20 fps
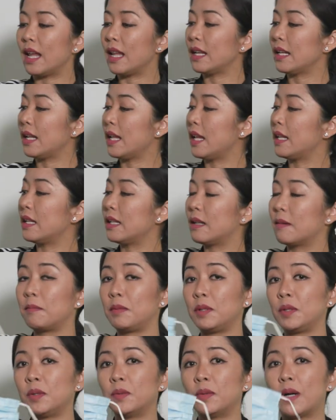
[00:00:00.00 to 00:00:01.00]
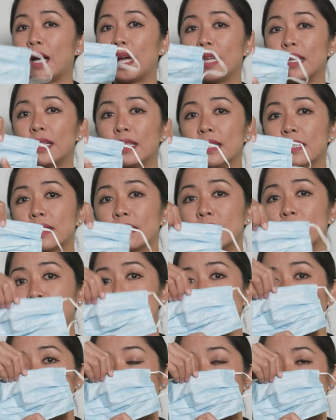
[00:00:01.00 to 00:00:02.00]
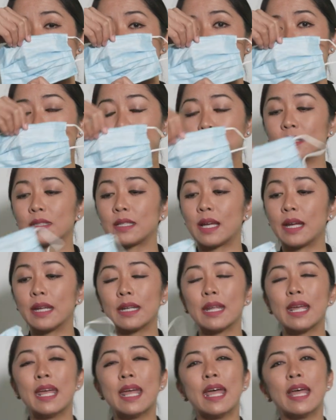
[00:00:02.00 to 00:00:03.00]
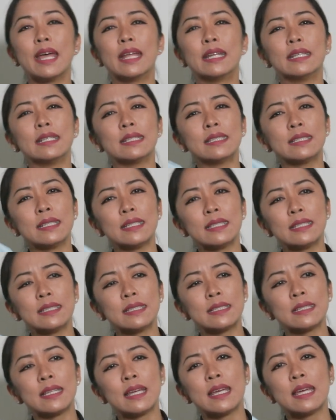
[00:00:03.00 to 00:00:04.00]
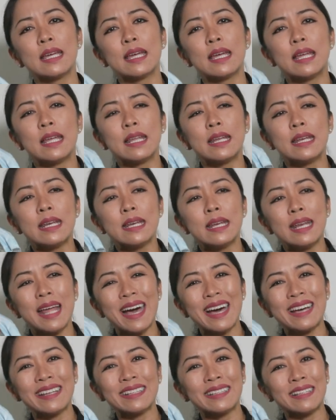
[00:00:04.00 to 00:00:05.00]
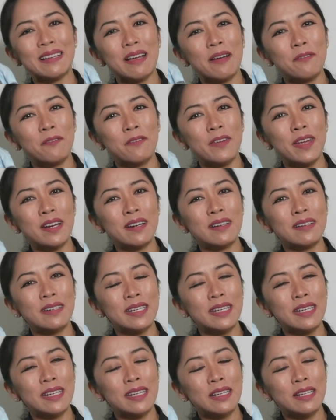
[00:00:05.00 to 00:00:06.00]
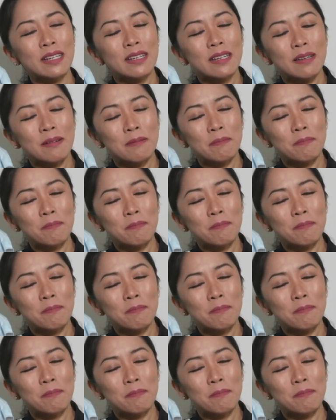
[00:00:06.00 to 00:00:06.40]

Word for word: and then the blue one is for the outside. This is not the very